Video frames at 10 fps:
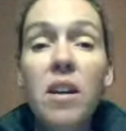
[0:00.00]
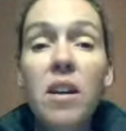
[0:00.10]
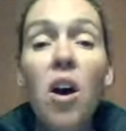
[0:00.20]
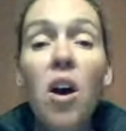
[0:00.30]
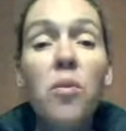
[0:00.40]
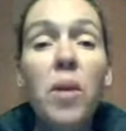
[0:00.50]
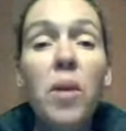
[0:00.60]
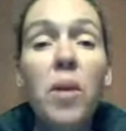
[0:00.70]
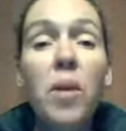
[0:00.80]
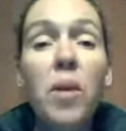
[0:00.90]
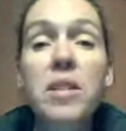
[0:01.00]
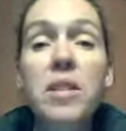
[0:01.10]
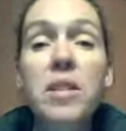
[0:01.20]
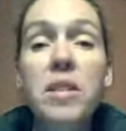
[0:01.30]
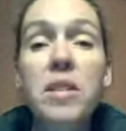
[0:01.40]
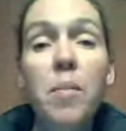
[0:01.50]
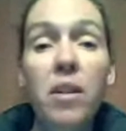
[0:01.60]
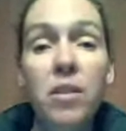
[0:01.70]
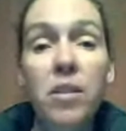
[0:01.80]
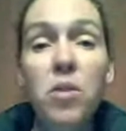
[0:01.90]
all the way through the seal of the
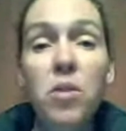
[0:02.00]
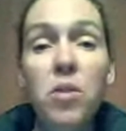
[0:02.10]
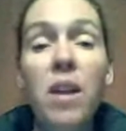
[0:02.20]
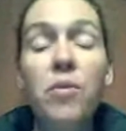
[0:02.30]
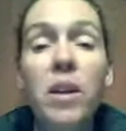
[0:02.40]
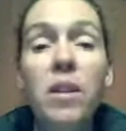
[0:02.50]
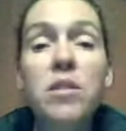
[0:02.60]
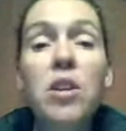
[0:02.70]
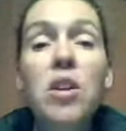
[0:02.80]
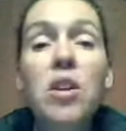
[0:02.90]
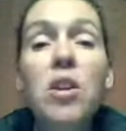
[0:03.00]
bottle that you get of oils.